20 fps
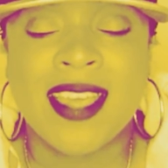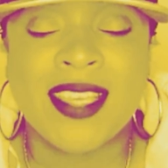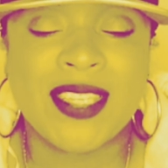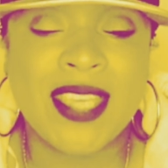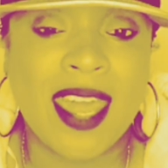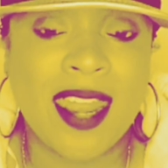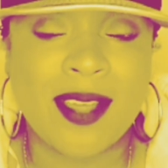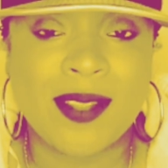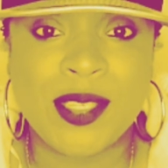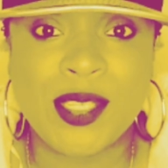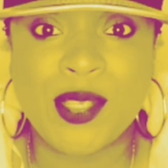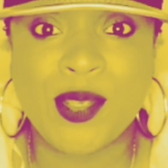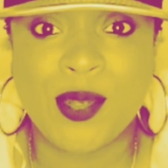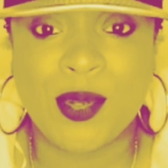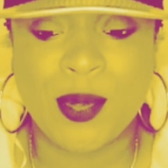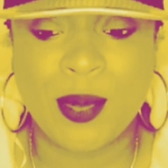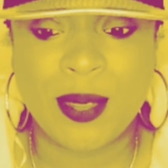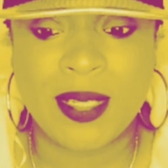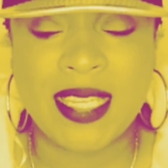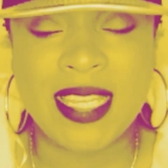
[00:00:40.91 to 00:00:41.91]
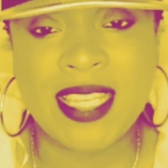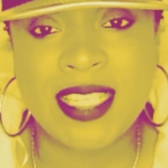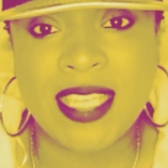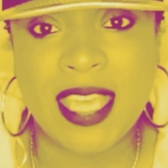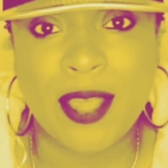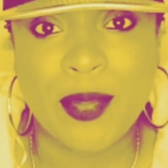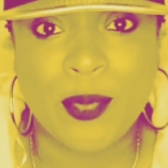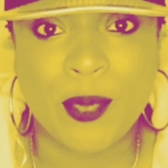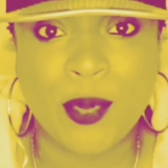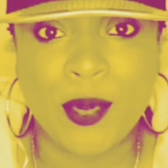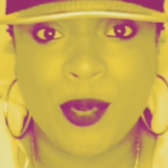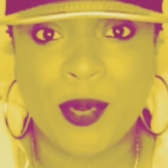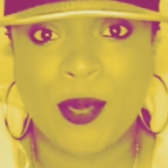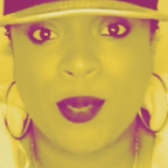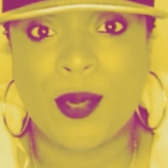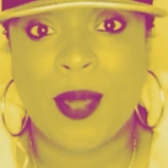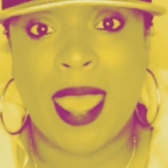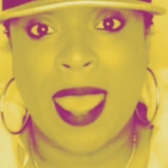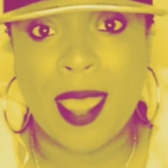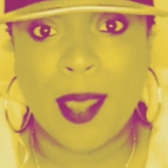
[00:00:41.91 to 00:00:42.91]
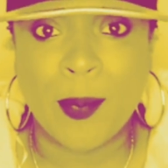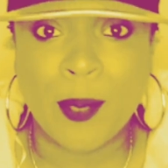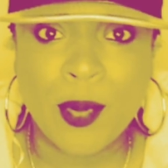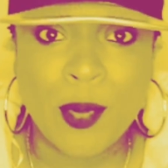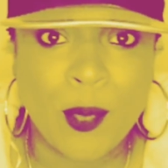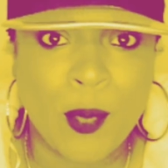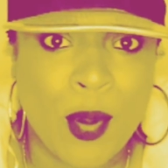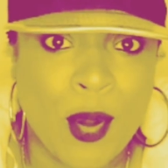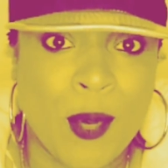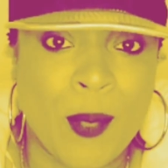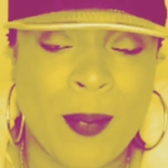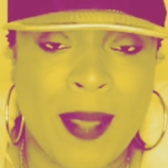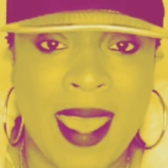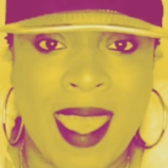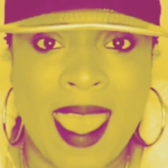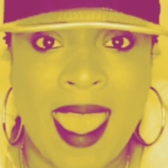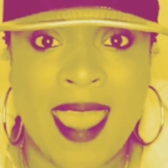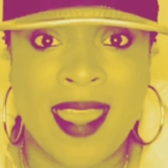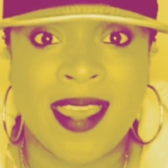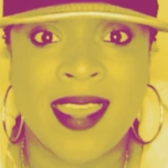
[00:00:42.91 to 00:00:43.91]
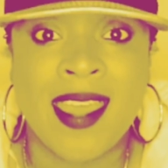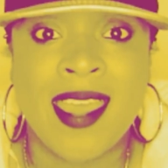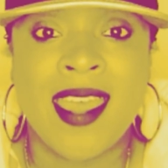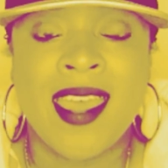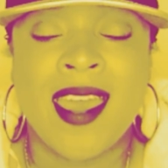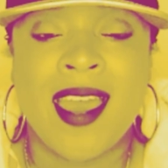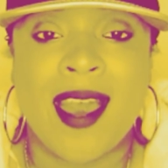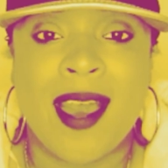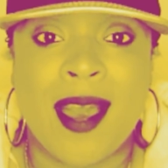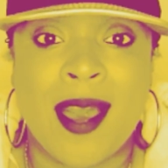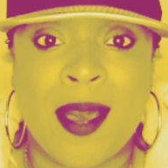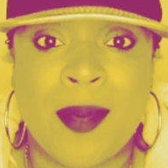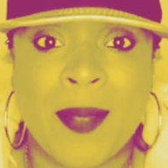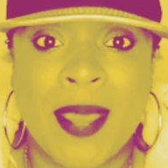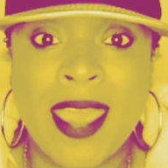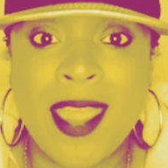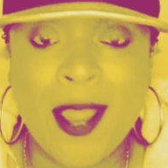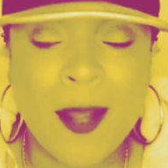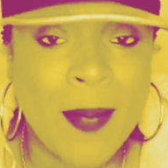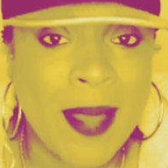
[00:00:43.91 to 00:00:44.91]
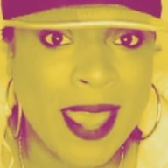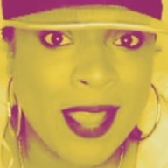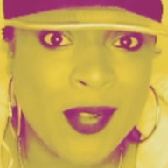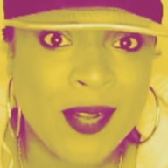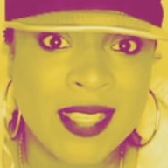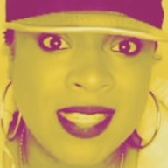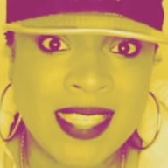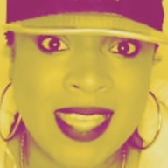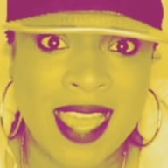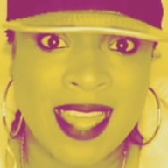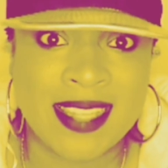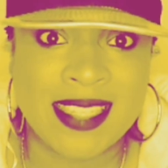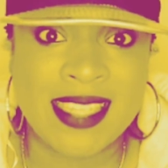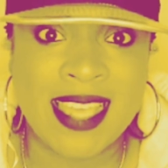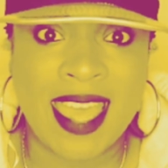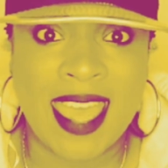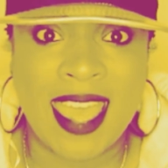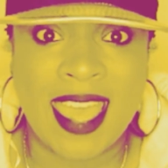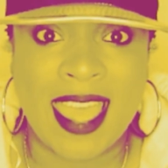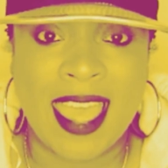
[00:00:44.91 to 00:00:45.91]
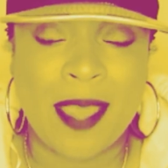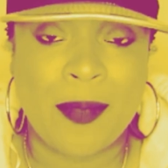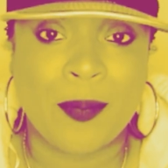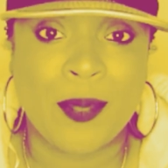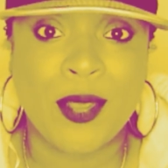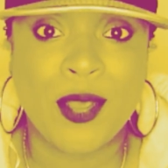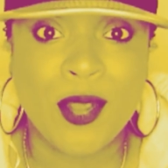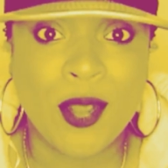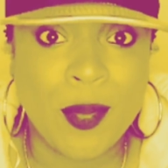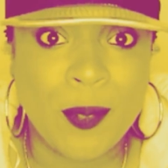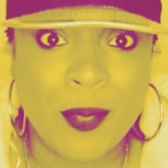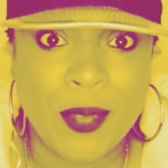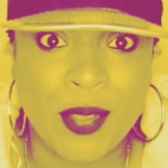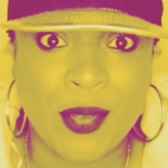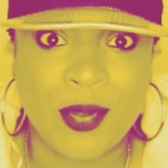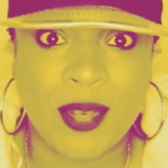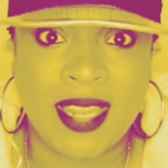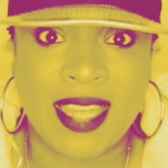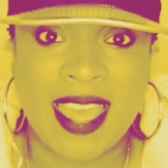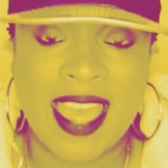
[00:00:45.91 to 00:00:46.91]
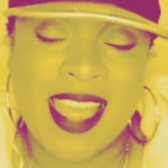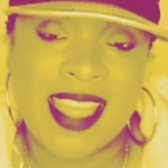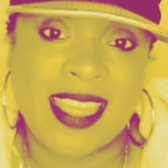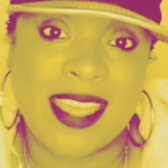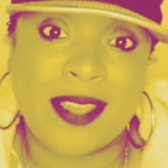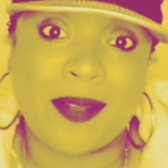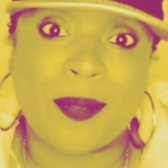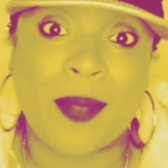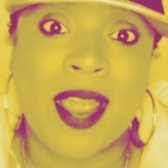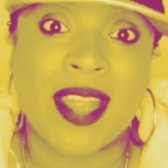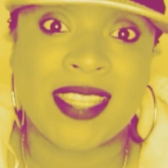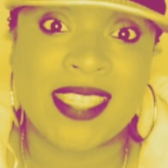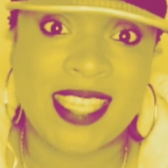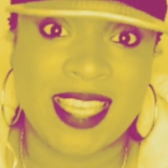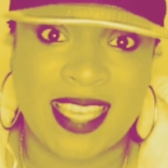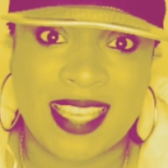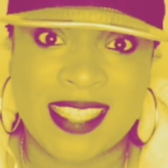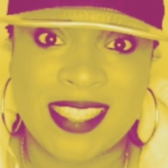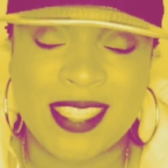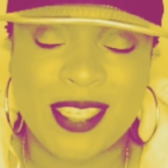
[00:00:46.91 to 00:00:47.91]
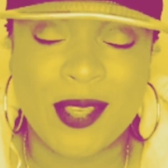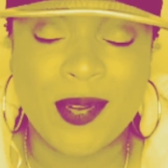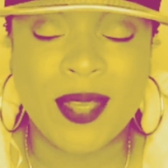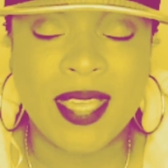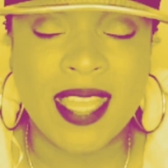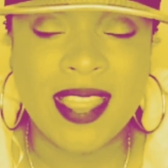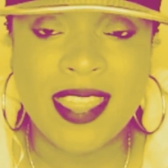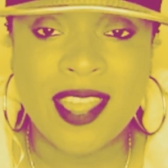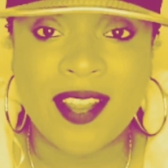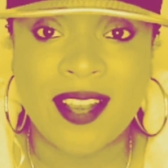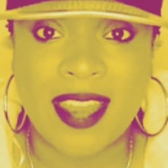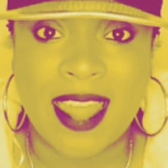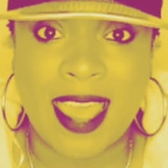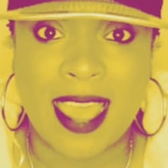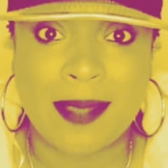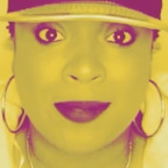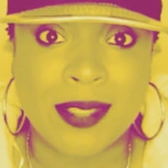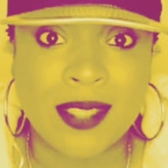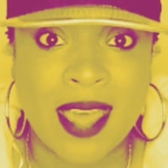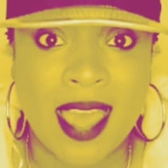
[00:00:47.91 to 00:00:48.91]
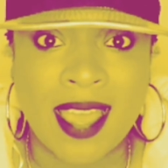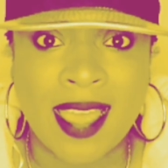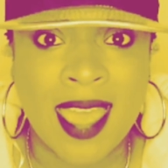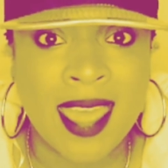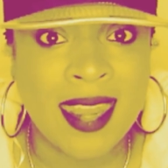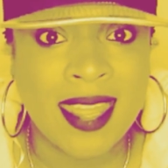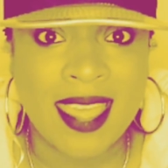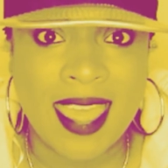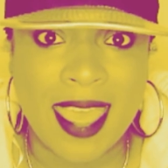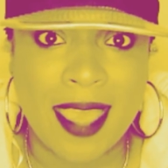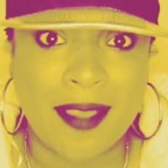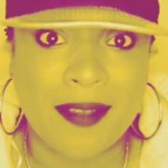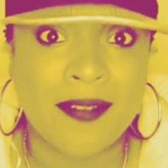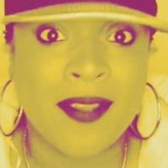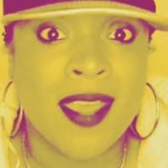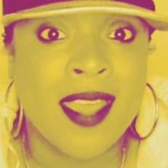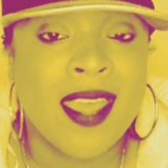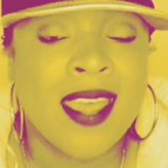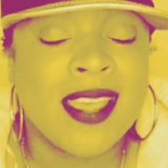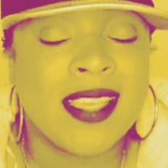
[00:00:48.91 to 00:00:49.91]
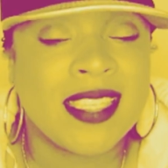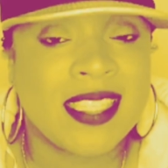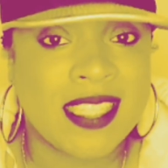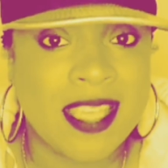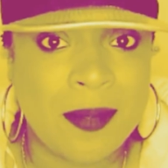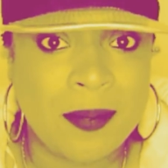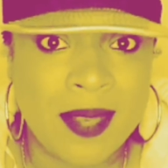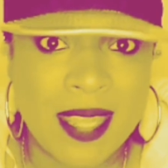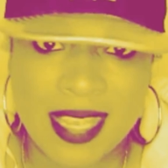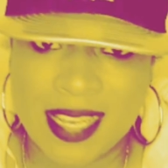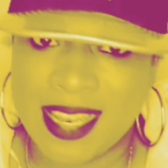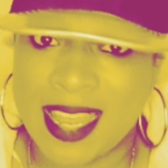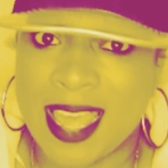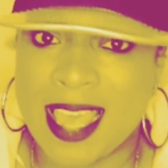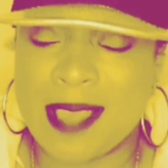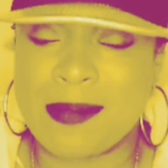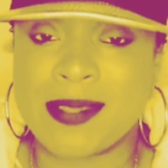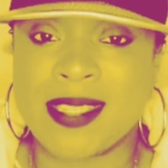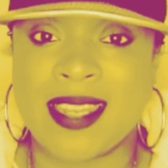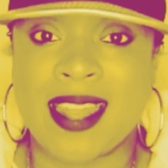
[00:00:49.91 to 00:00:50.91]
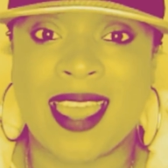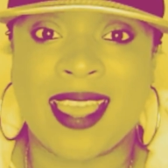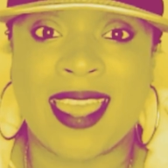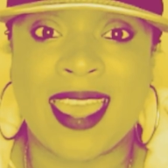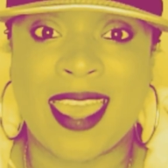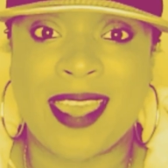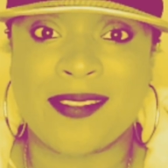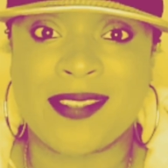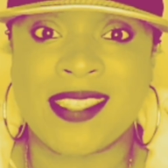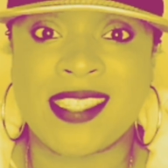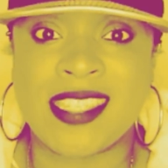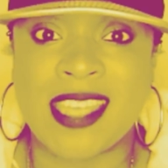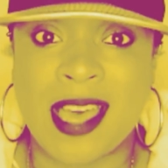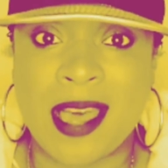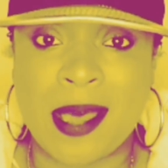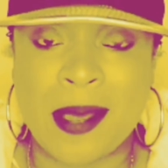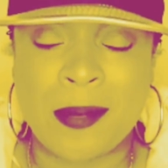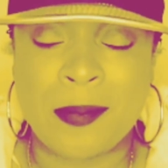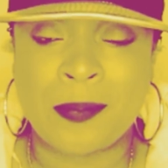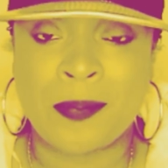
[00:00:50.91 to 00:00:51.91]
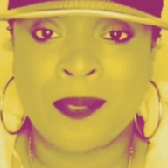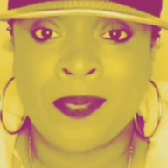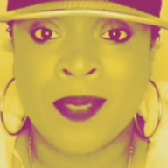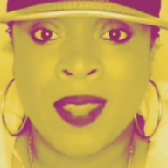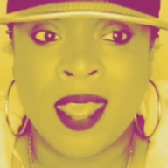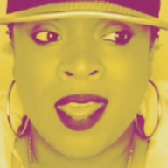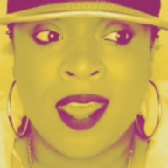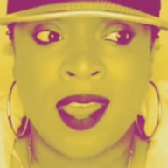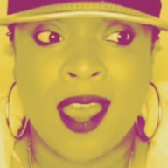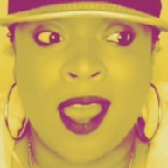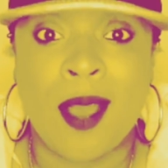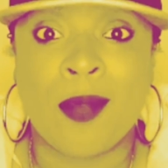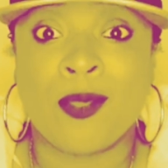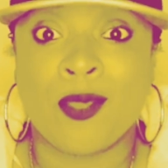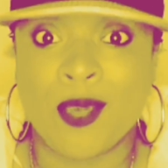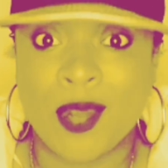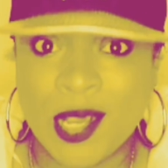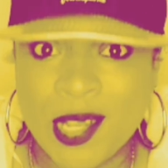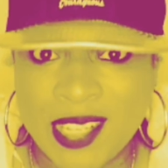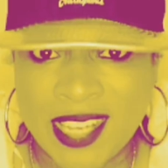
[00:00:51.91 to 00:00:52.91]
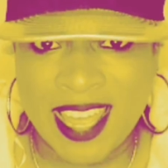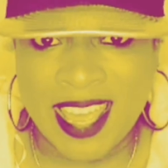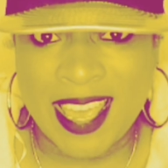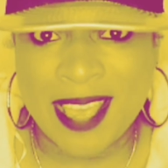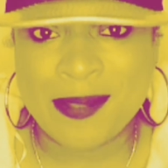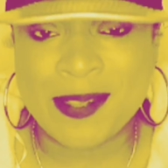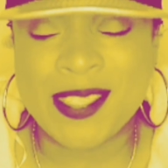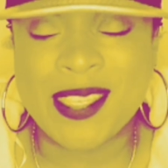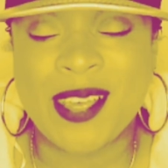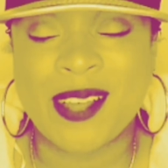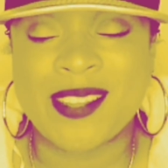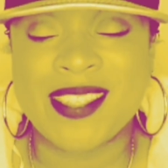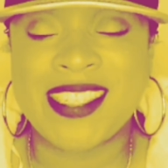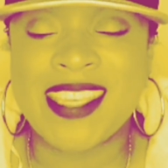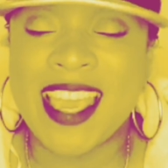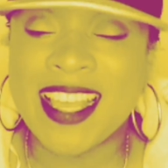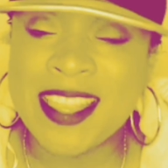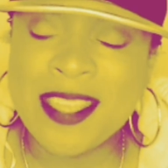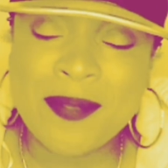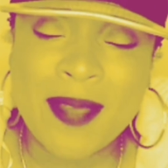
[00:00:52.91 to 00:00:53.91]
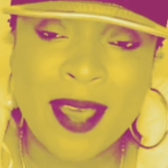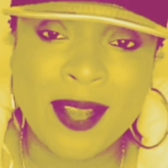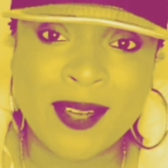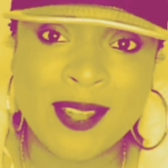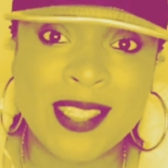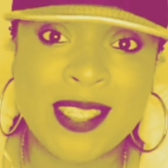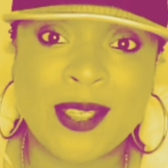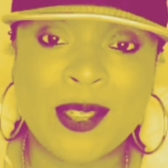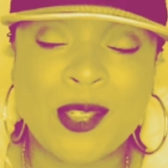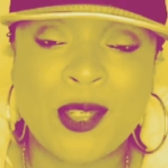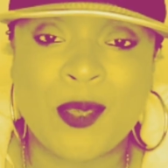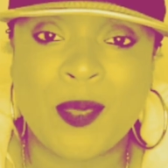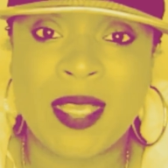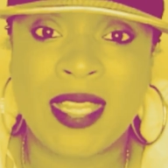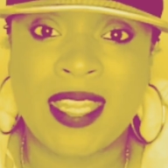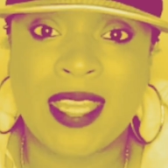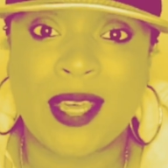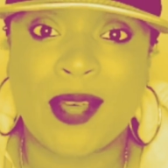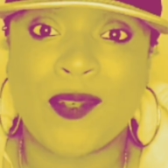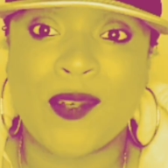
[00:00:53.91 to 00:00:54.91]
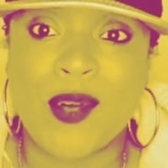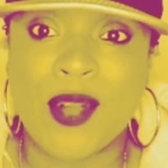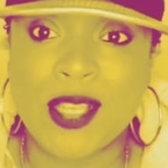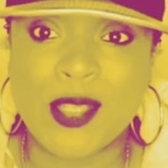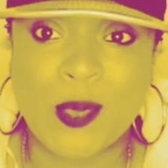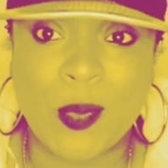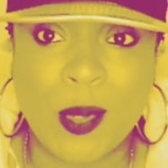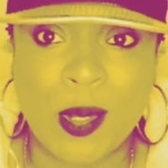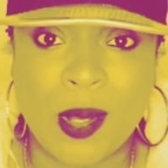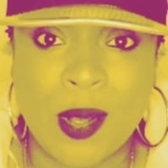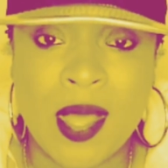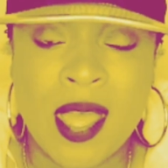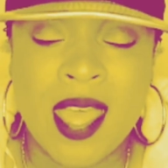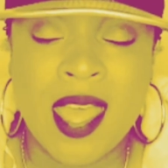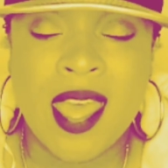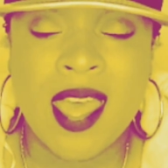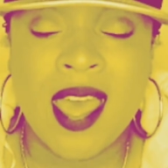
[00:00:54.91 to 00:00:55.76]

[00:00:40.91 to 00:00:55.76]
Shout out to DJ Rue, Amber Womack, Hair by Chrisante, and Pure Beauty, and then Martise. You'll get their names, so I kind of gave some nicknames and I gave some real names. So check them out on social media. Of course, we'll